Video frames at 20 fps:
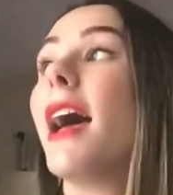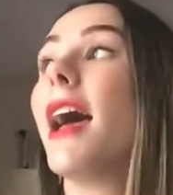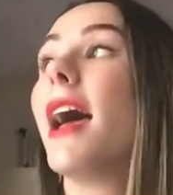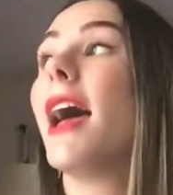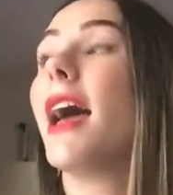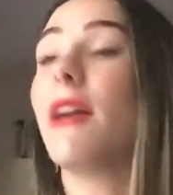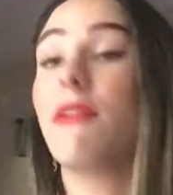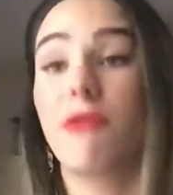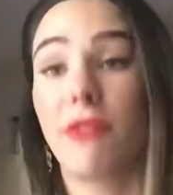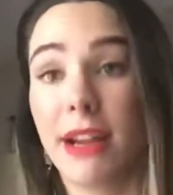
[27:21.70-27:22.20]

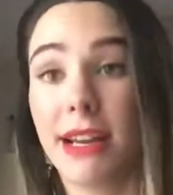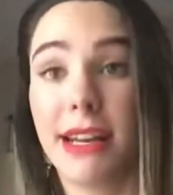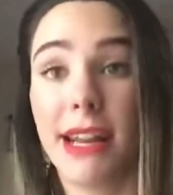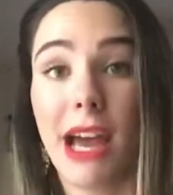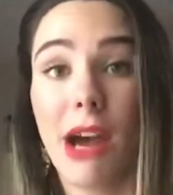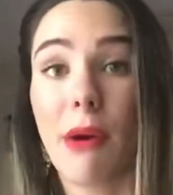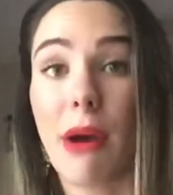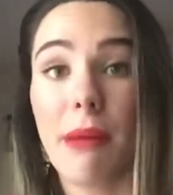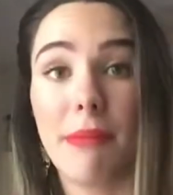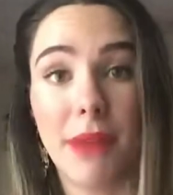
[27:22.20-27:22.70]
And right
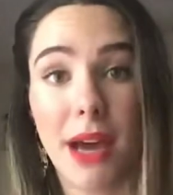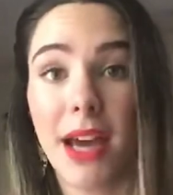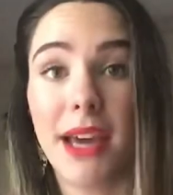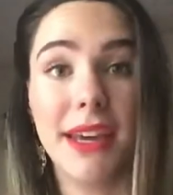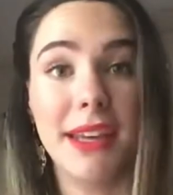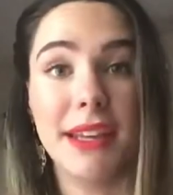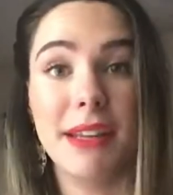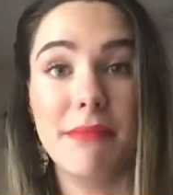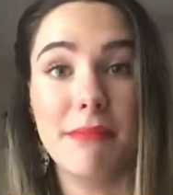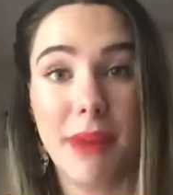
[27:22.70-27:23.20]
now I'm not
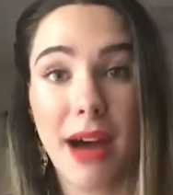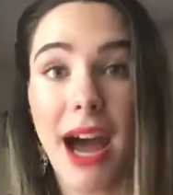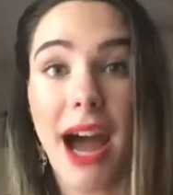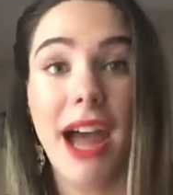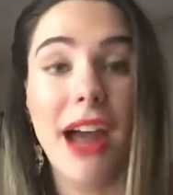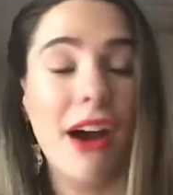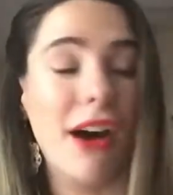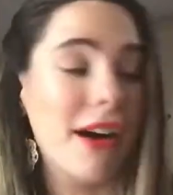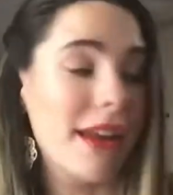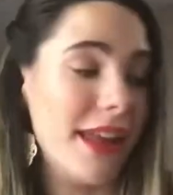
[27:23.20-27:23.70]
hitting buy
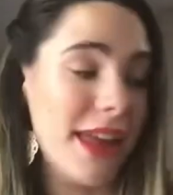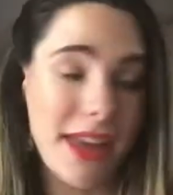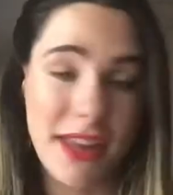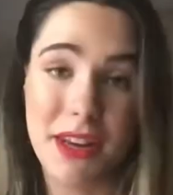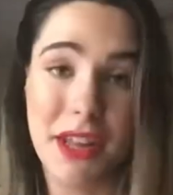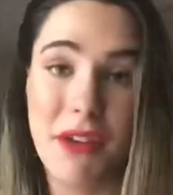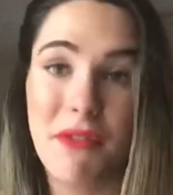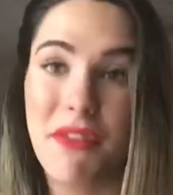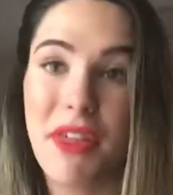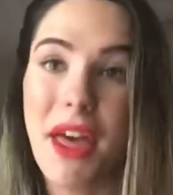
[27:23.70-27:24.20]
on
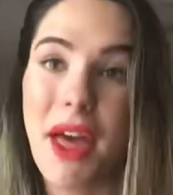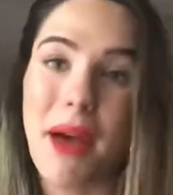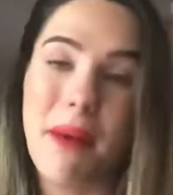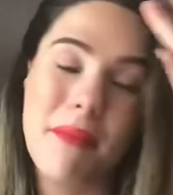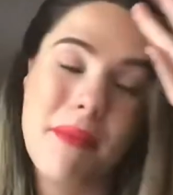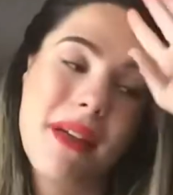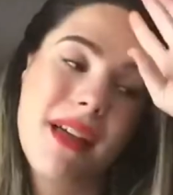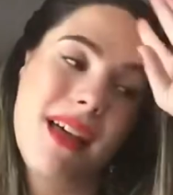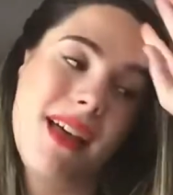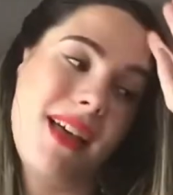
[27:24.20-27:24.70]
any of them.
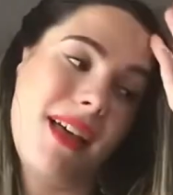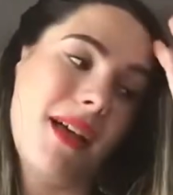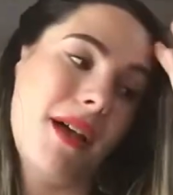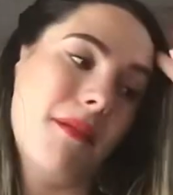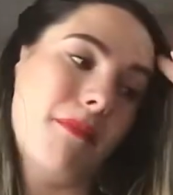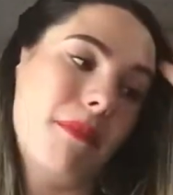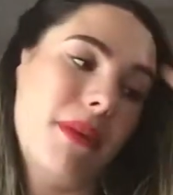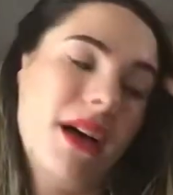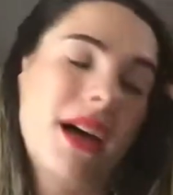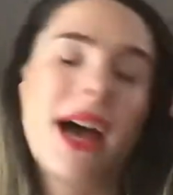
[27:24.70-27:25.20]

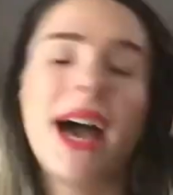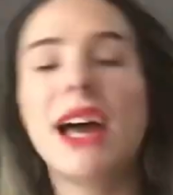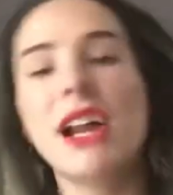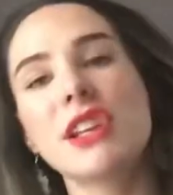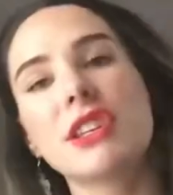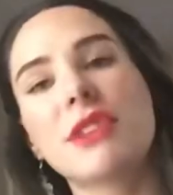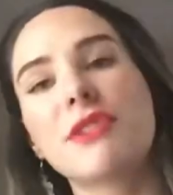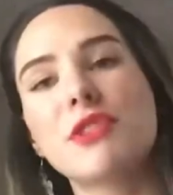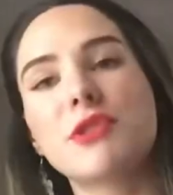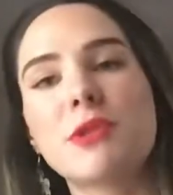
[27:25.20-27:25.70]
But I just
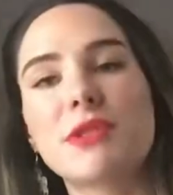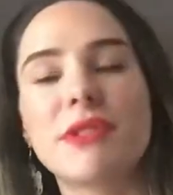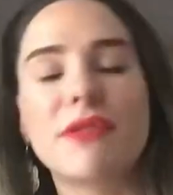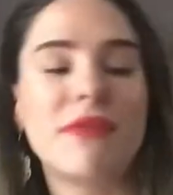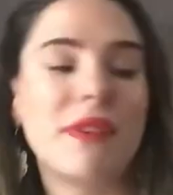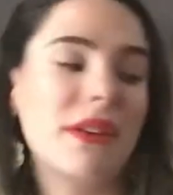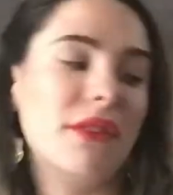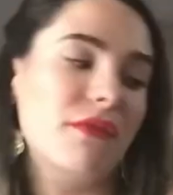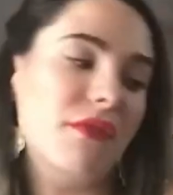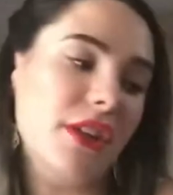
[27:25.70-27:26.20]
thought this was a
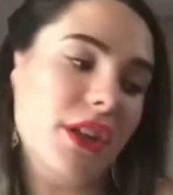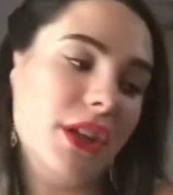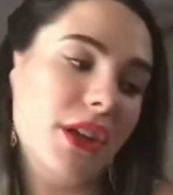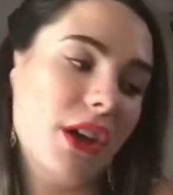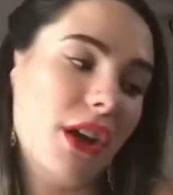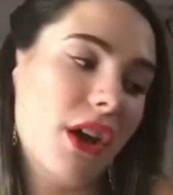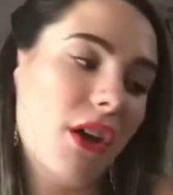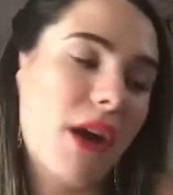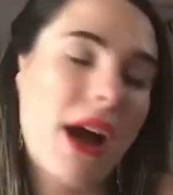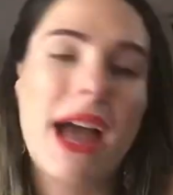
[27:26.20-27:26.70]
fun
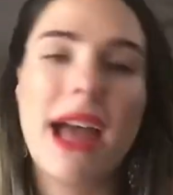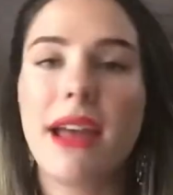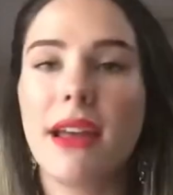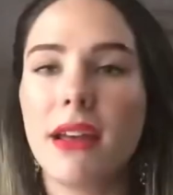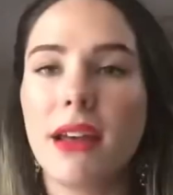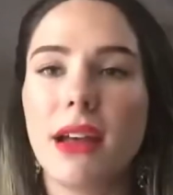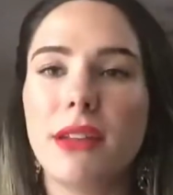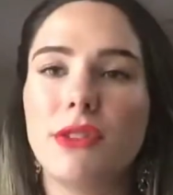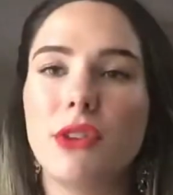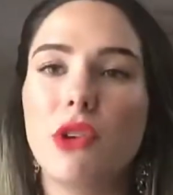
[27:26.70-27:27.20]
video. I
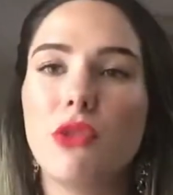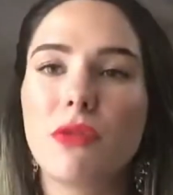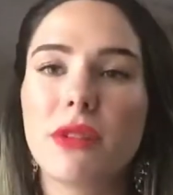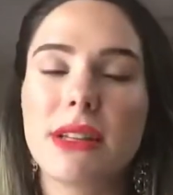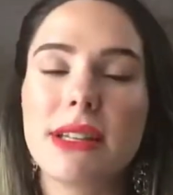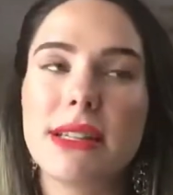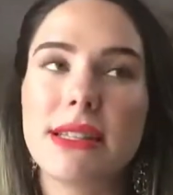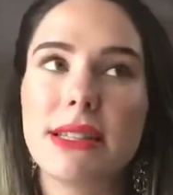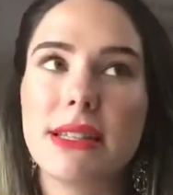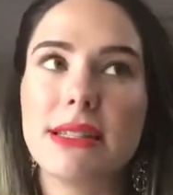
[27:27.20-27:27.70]
don't
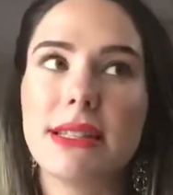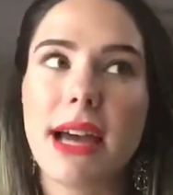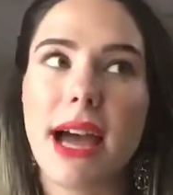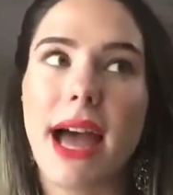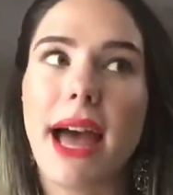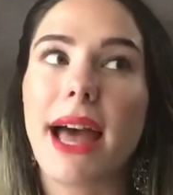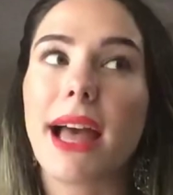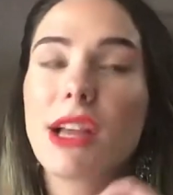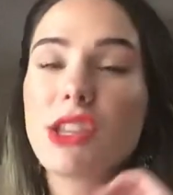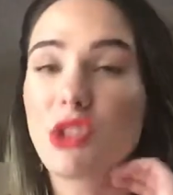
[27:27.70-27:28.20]
really see
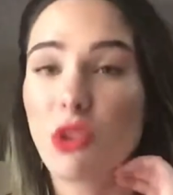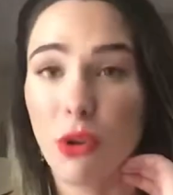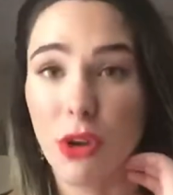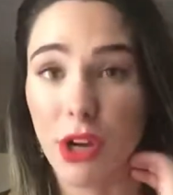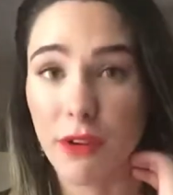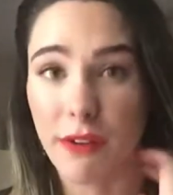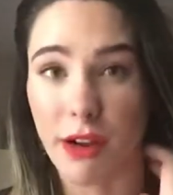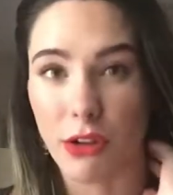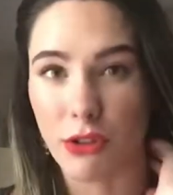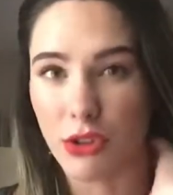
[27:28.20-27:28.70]
tags going
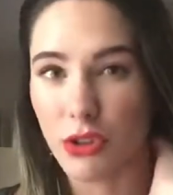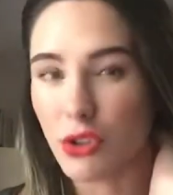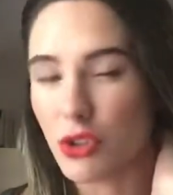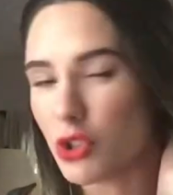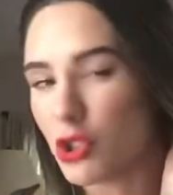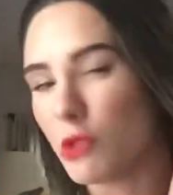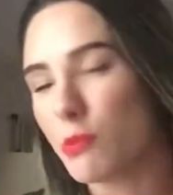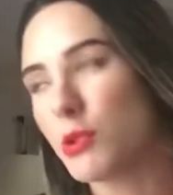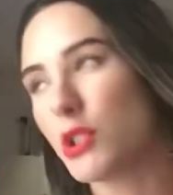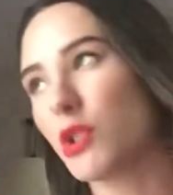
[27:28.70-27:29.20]
around
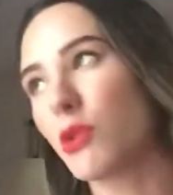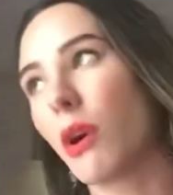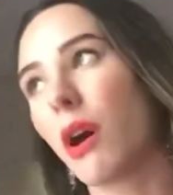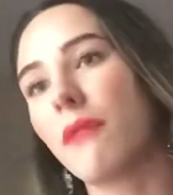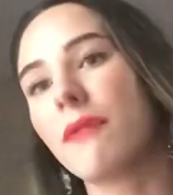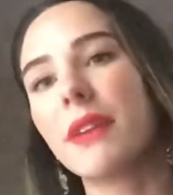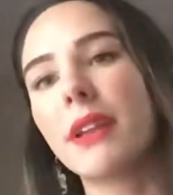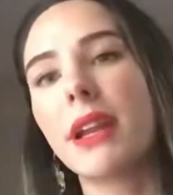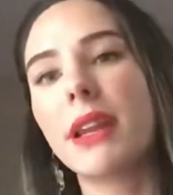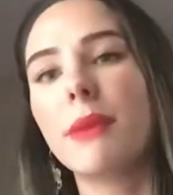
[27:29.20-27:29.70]
YouTube too
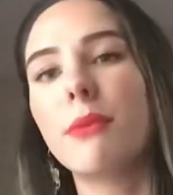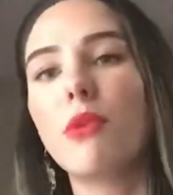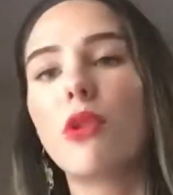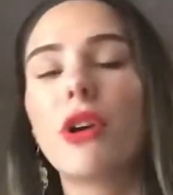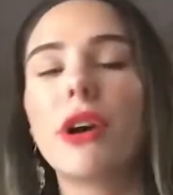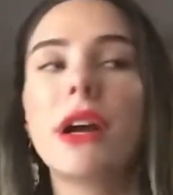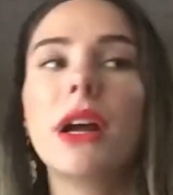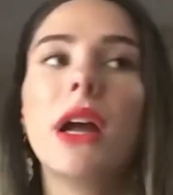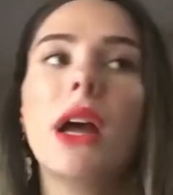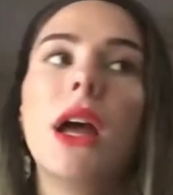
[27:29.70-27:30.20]
often
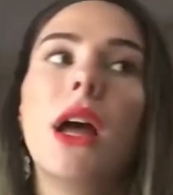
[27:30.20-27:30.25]
anymore.